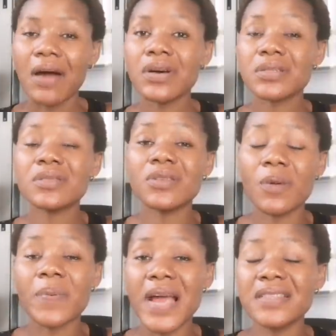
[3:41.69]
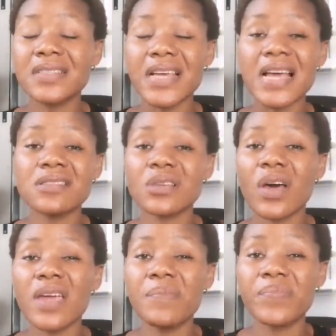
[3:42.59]
I was so surprised that I
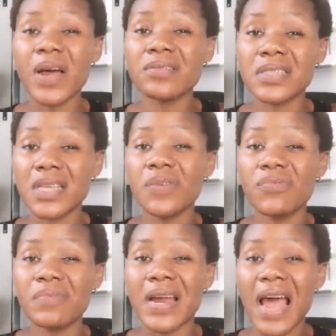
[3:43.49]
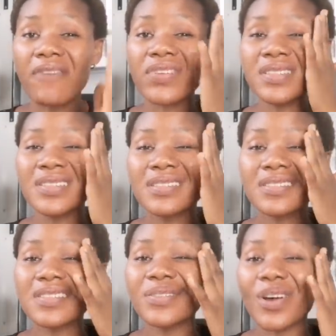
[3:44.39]
saw a brown skinned woman having
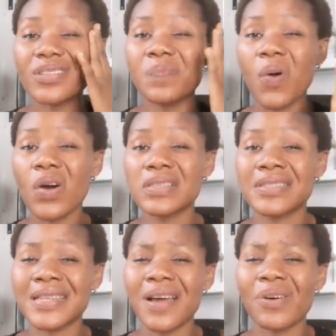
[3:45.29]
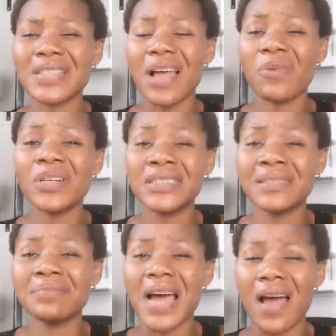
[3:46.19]
serious burns. Then I was like
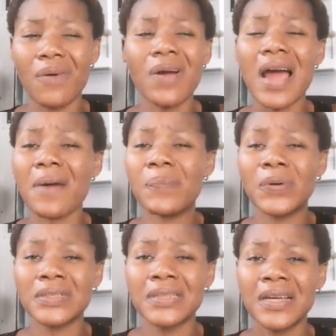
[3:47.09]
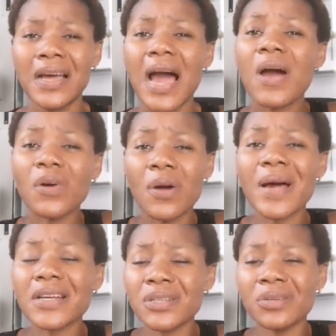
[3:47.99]
wondering, ma, what happened? How
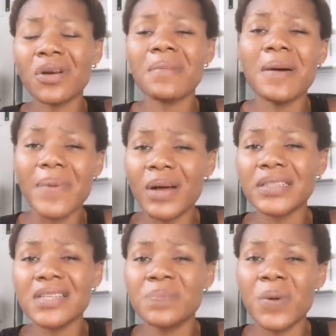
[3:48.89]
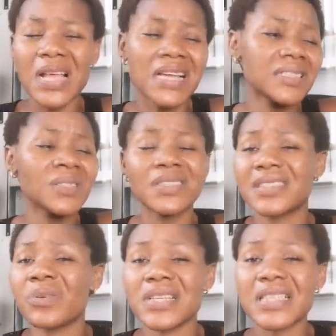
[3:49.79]
come? How did you come about this burn? And
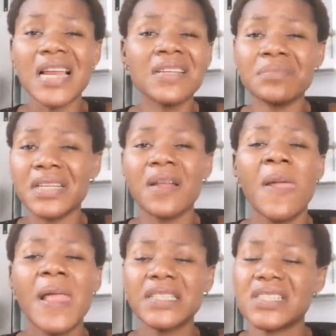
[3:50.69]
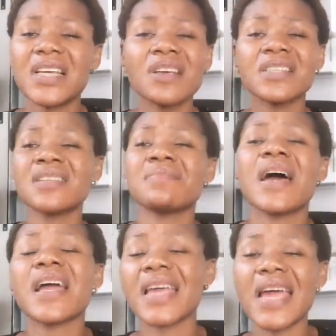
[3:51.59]
she was telling me she sells in the
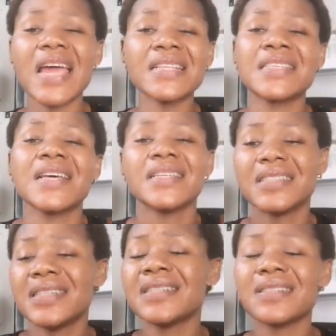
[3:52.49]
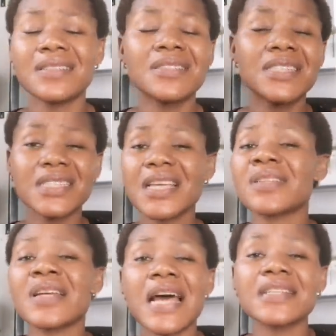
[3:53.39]
market, she
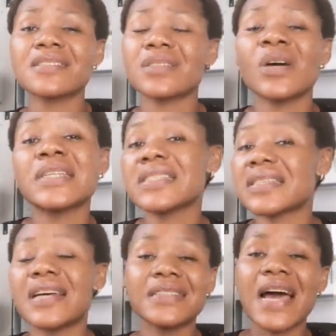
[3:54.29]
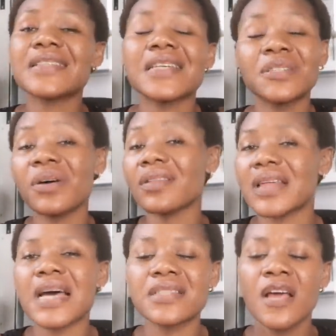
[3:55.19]
stays under the sun, this and that and all
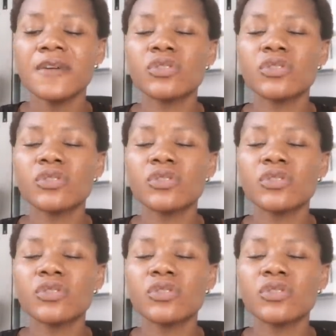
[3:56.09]
that.